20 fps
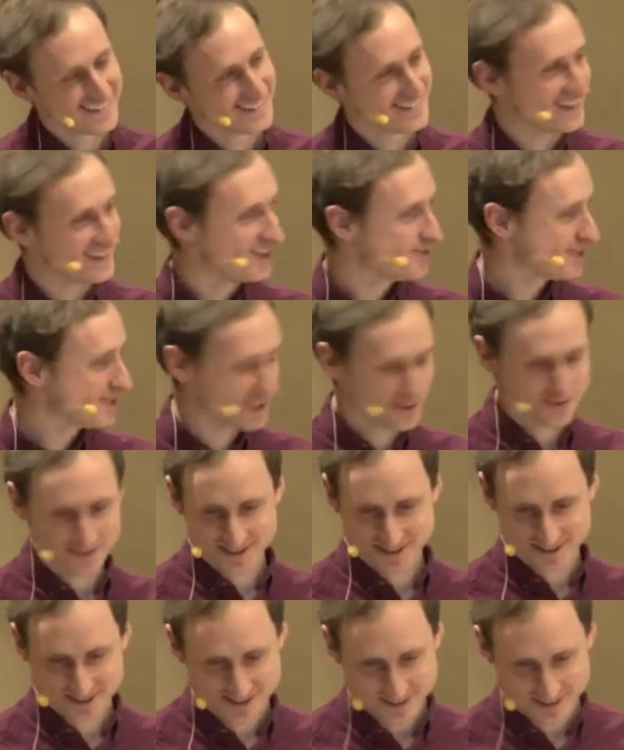
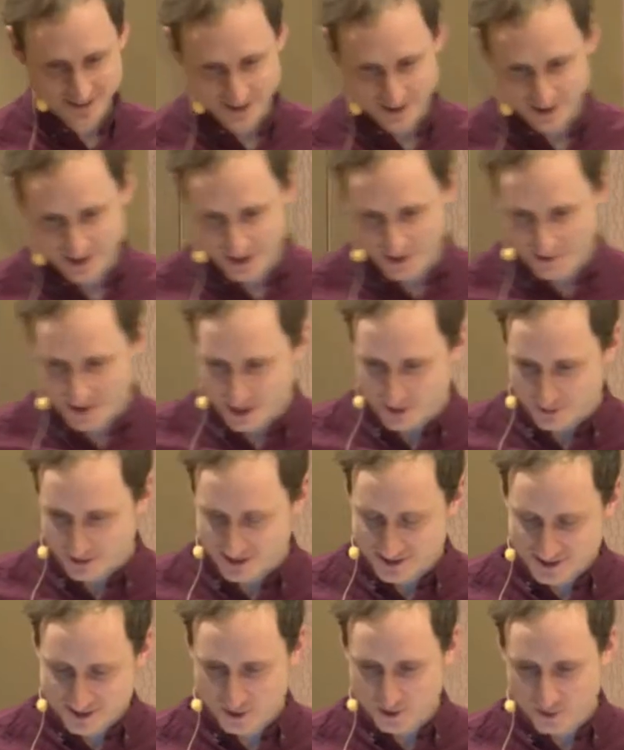magnificent city. Anyway,
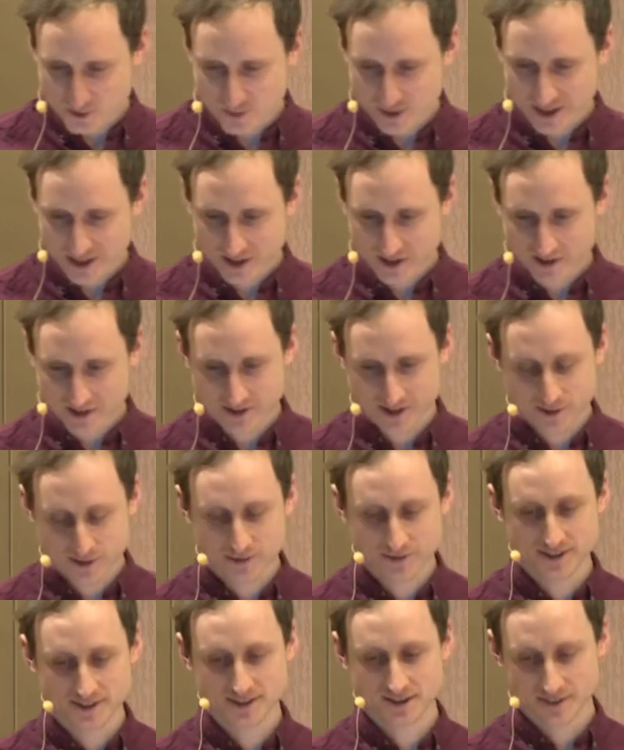so we are in the
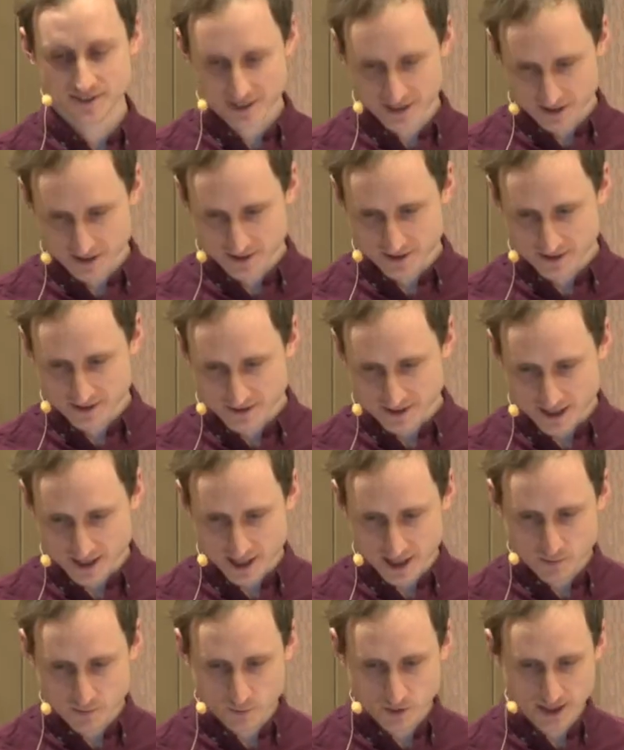northeast of England.
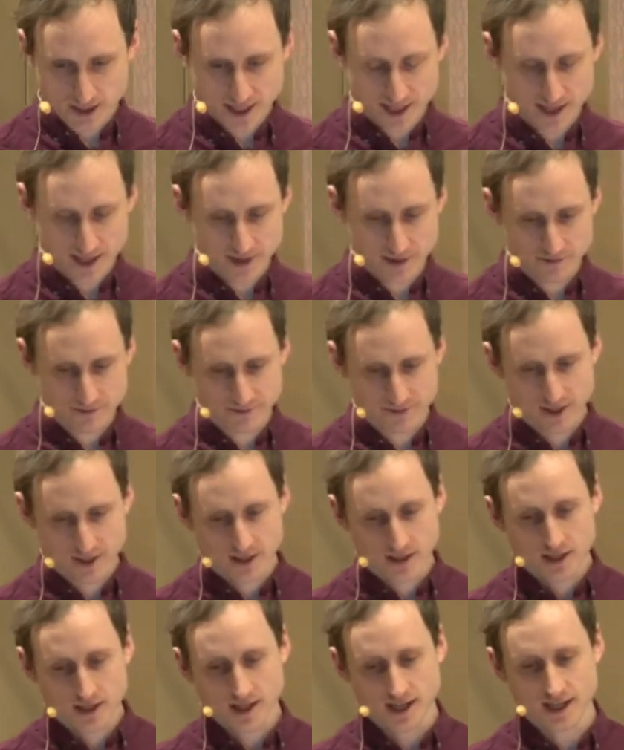We have
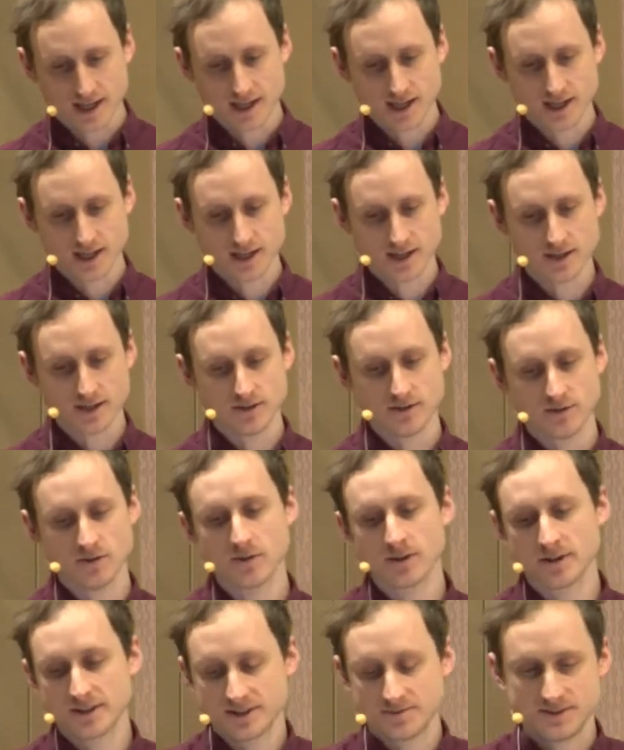all
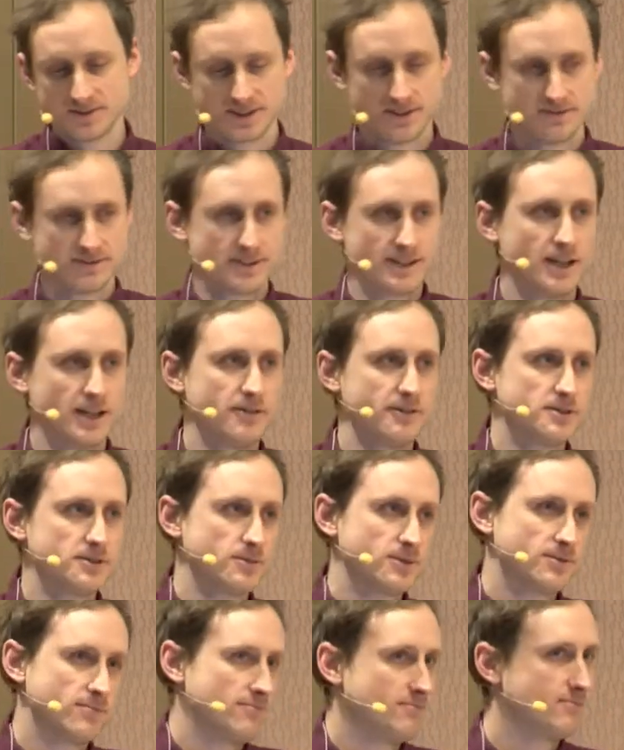of these museums and galleries
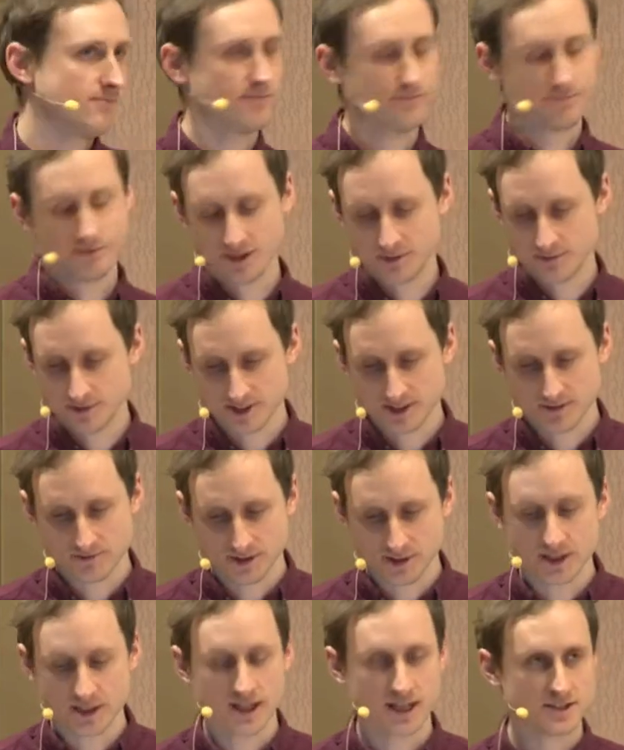with pretty much every
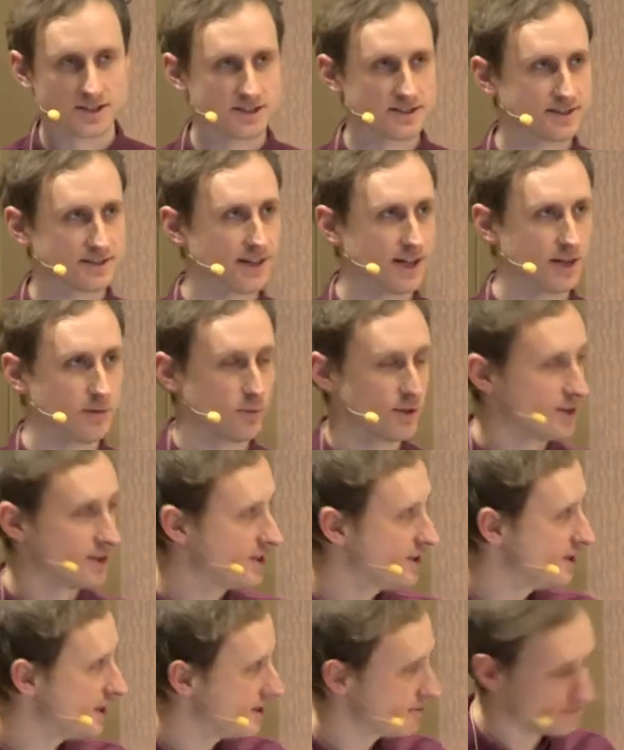collection type
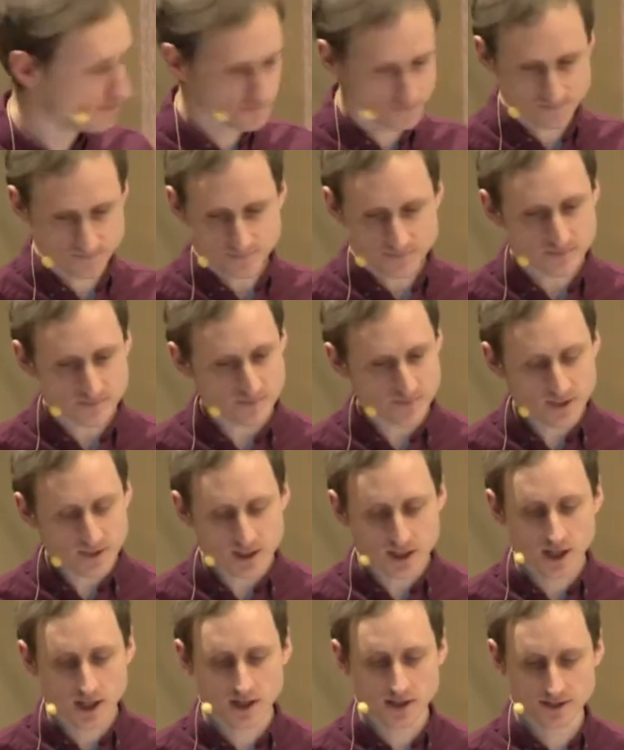within them,
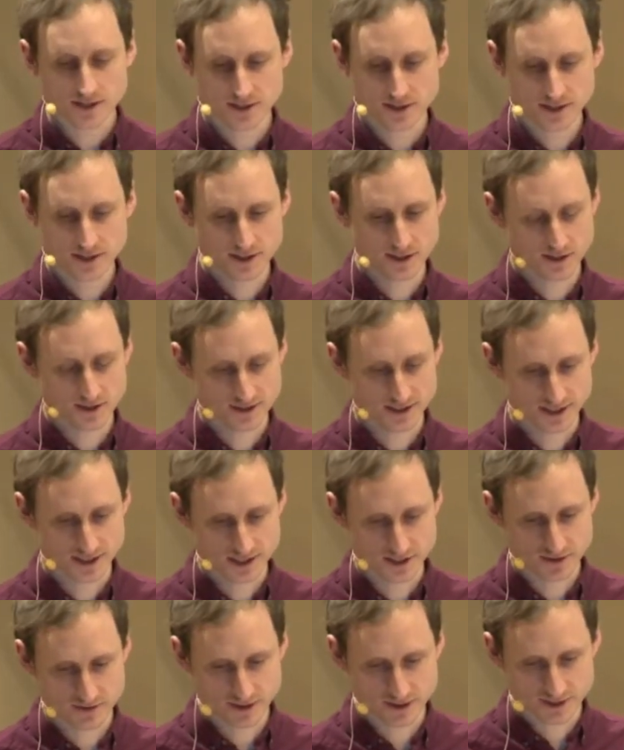art, archaeology,
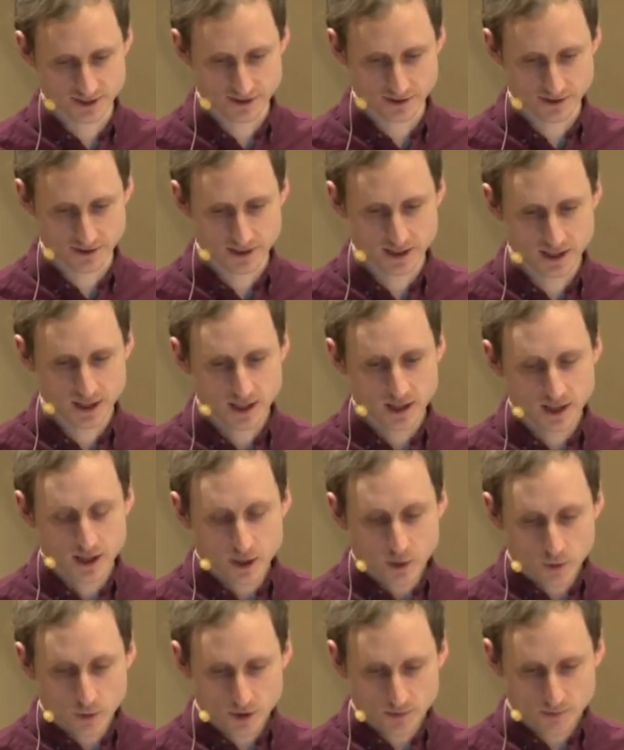history, and so on.
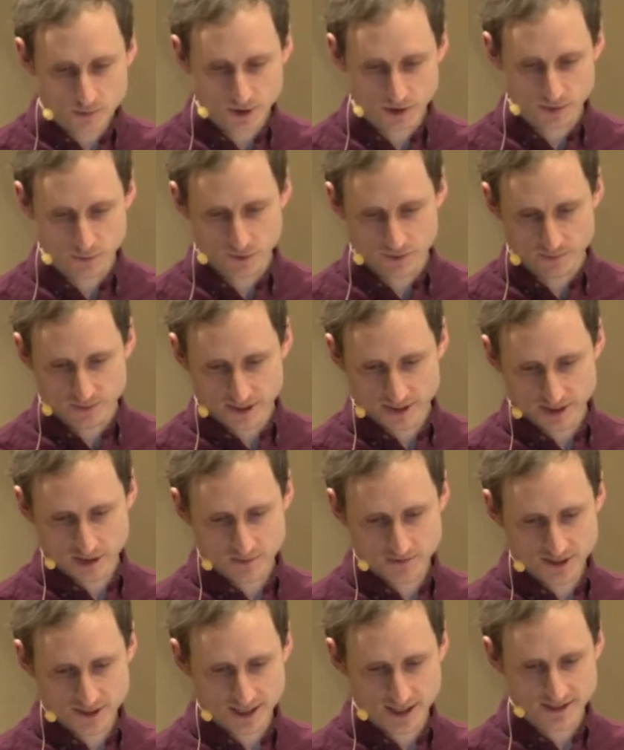1.1 million
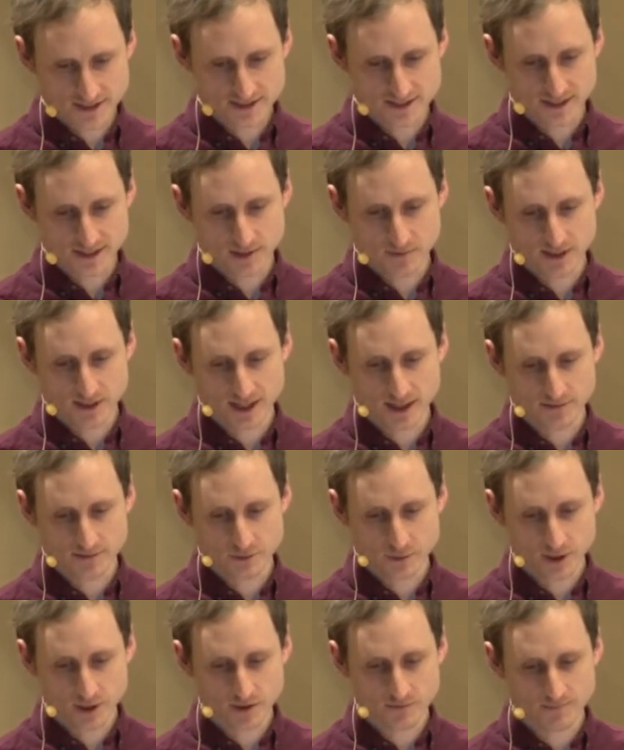objects, and we have
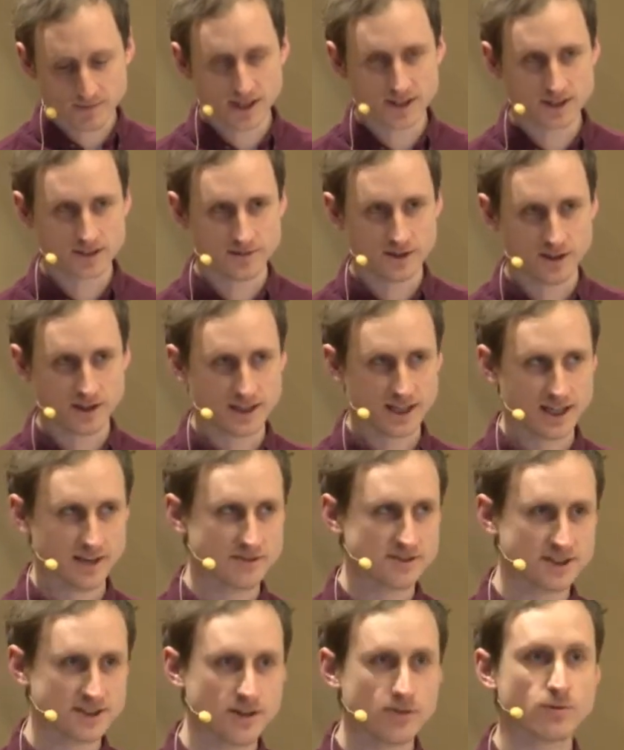12 miles of archive
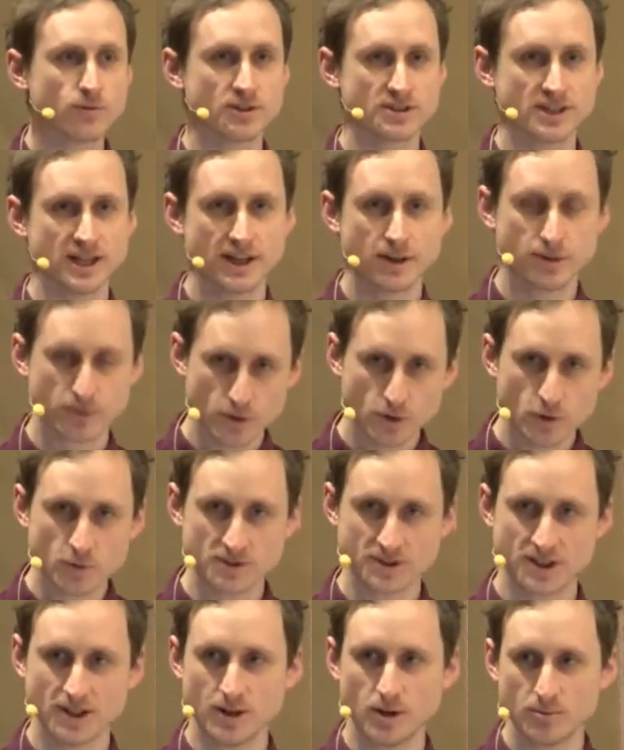shelf, which I thought was
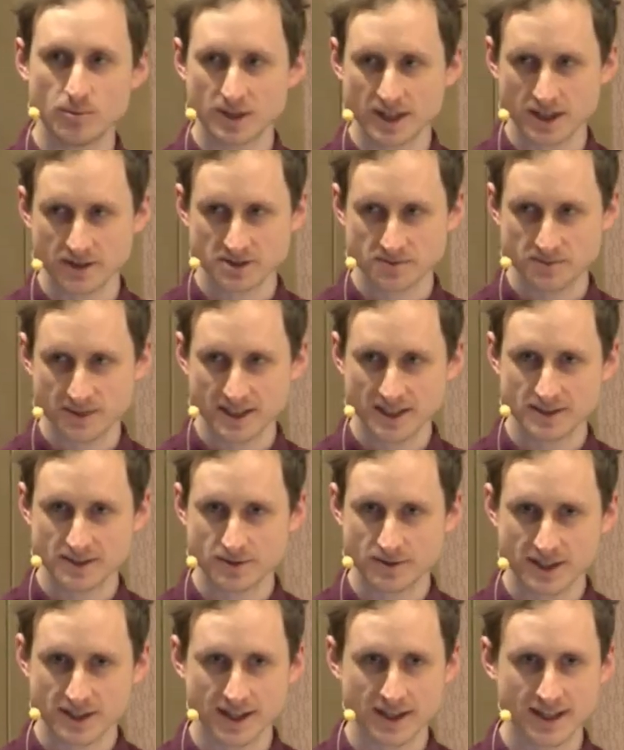a lot, but I was speaking to
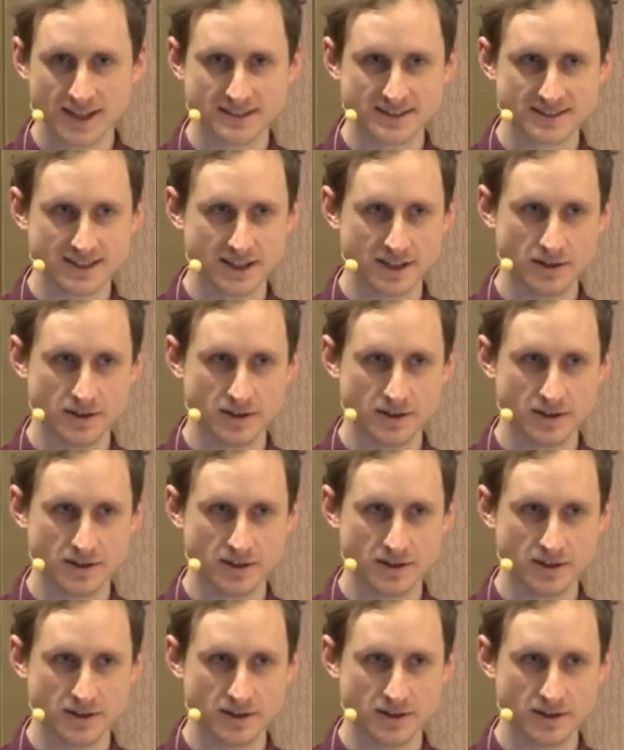a guy last night who